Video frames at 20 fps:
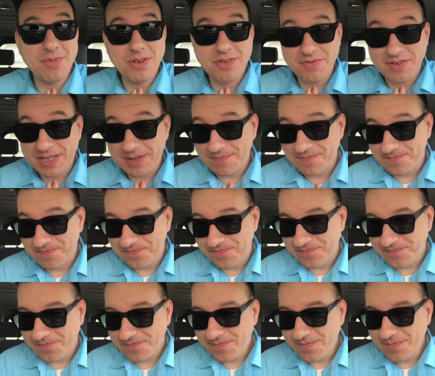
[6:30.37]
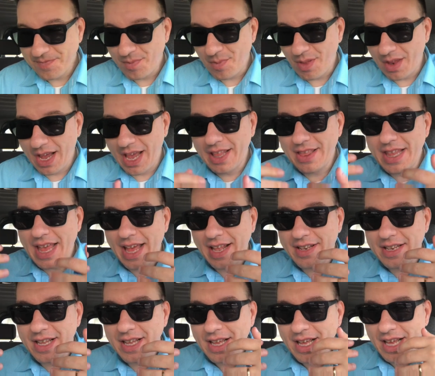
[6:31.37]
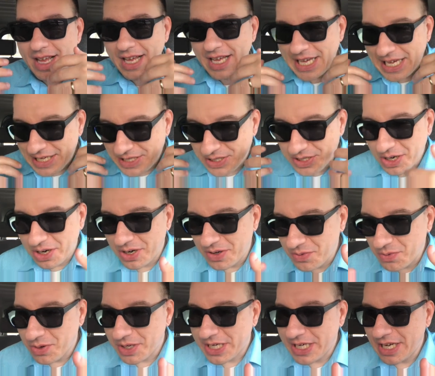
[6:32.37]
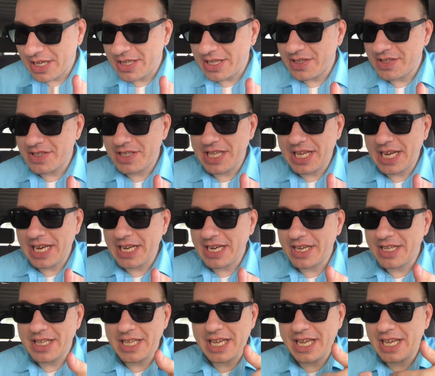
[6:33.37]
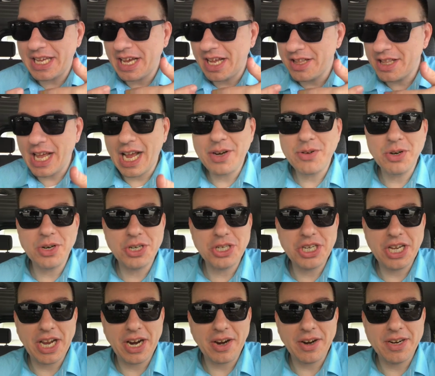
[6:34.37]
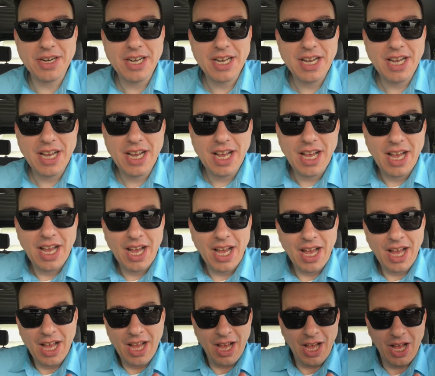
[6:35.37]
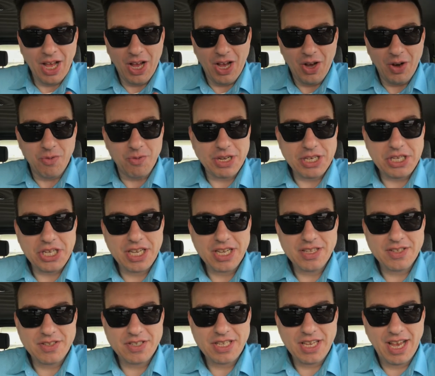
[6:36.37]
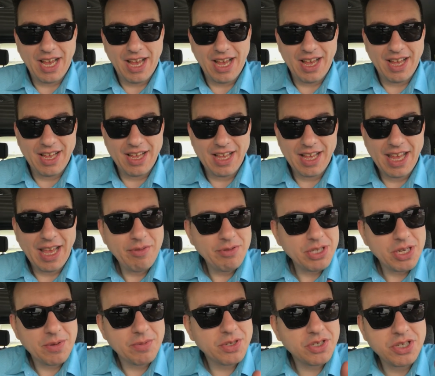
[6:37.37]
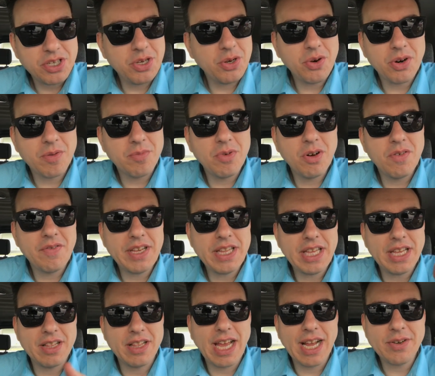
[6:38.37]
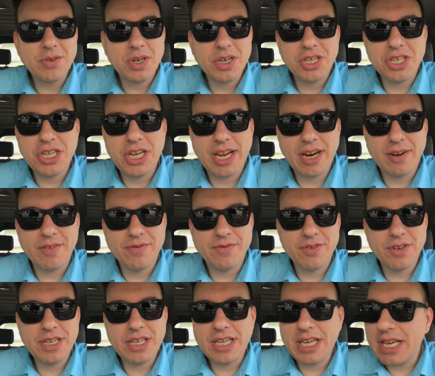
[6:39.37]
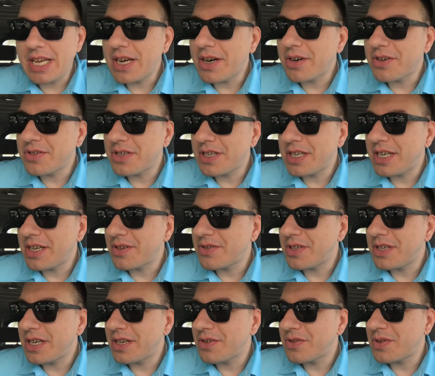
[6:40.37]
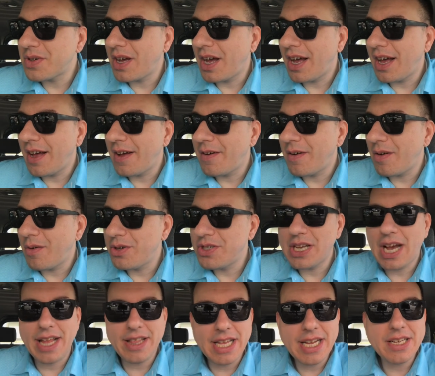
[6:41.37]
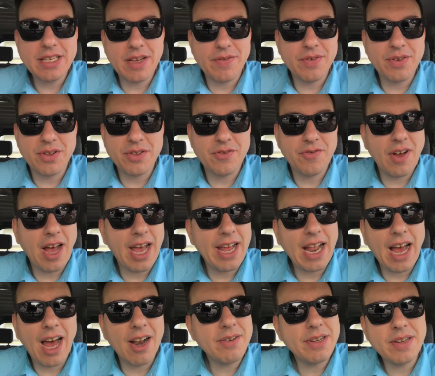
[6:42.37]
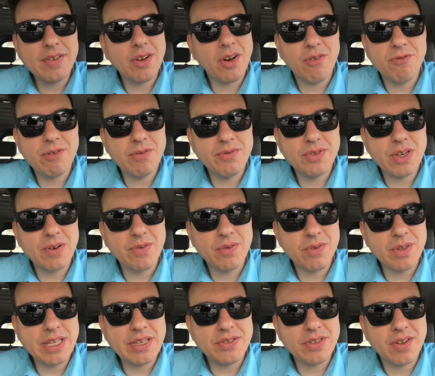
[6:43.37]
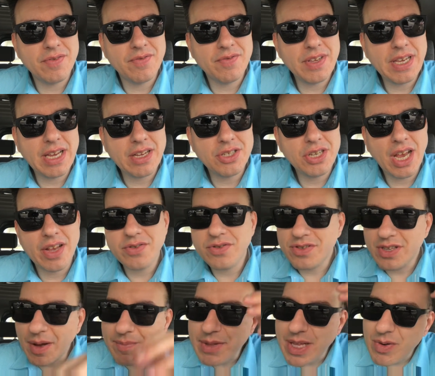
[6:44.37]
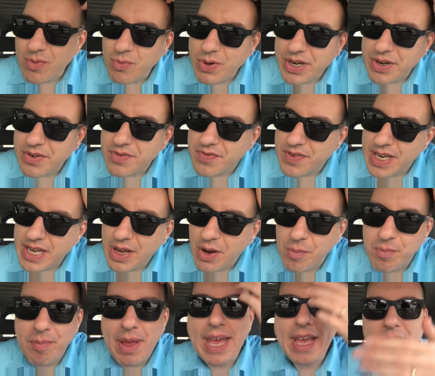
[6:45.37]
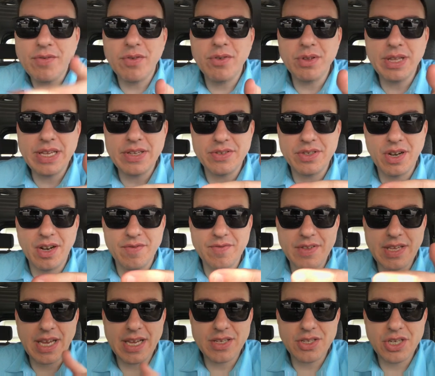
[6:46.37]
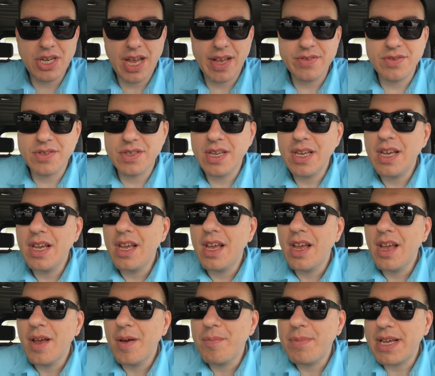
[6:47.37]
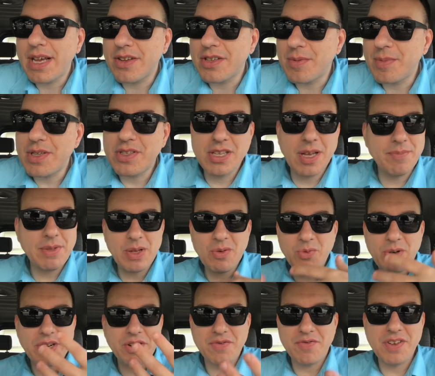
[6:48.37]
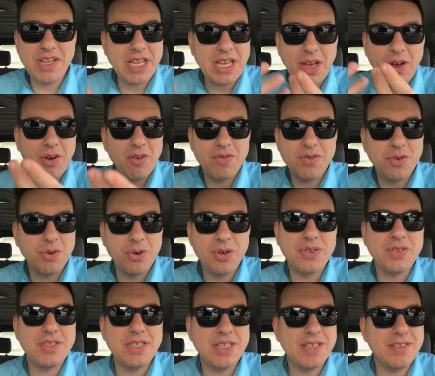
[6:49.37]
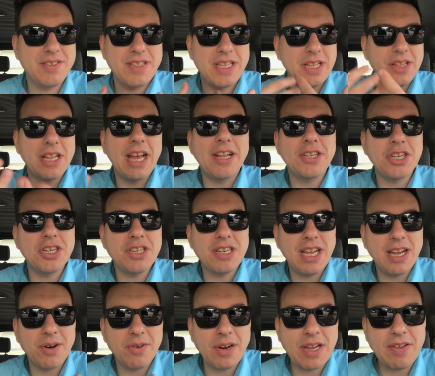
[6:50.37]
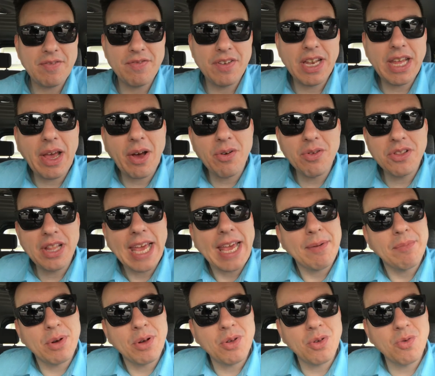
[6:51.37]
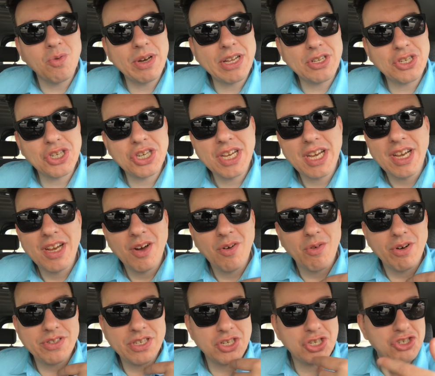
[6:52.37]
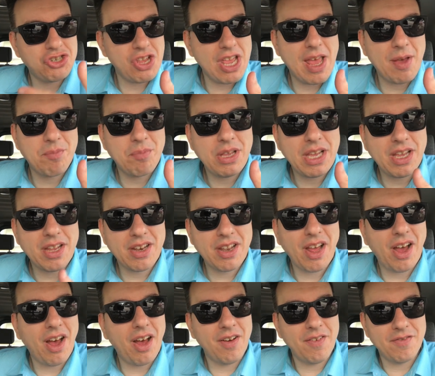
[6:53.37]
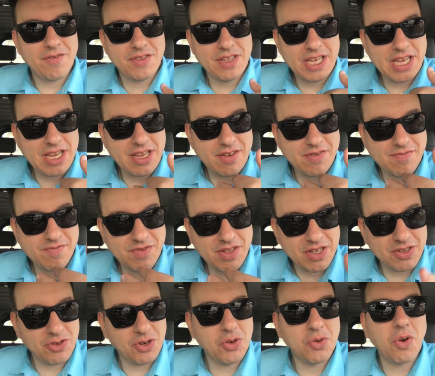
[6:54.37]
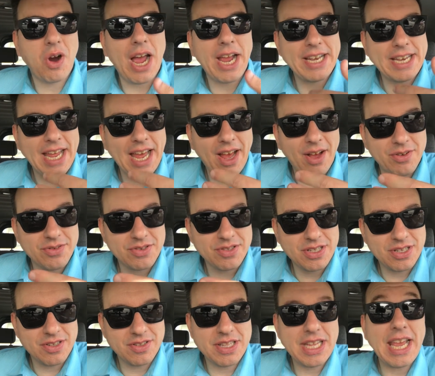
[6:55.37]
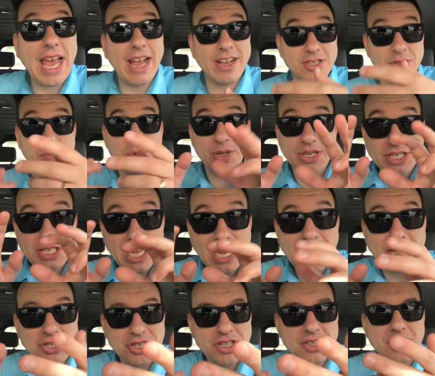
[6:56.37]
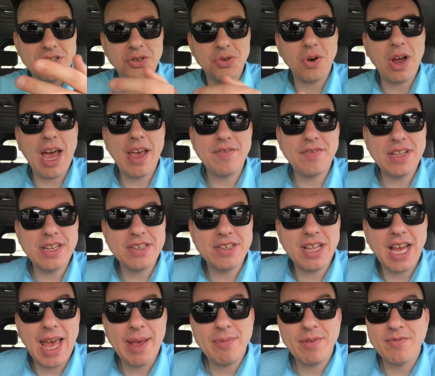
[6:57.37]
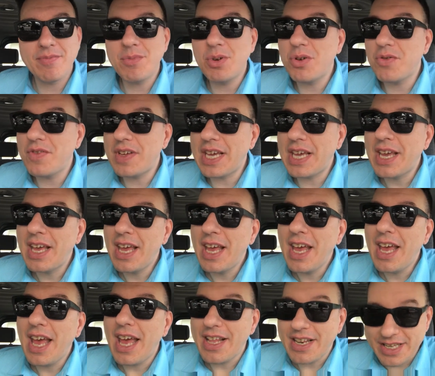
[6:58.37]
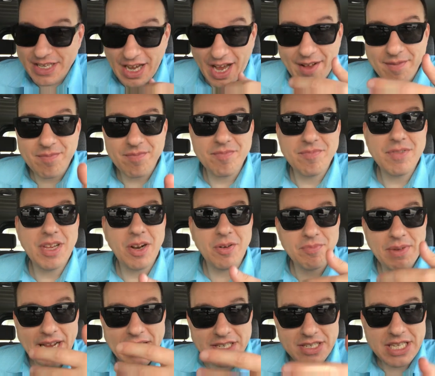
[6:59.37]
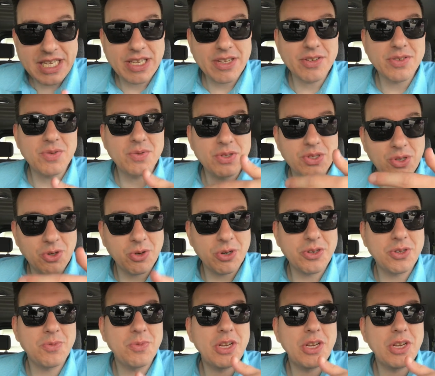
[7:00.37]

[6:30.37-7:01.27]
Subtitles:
movie. And then he started working on this thing, The Electric Chair, which is, it was an obscure movie. The Electric Chair, for years and years and years, was, I think, difficult to find. I don't even know if it was ever released on VHS. Something Weird Video may have released it on VHS. Because, I mean, Something Weird Video, of course, the legendary video label, which was a champion of the grindhouse, the exploitation, the drive-in type of movie, got, you know, made deals with Doris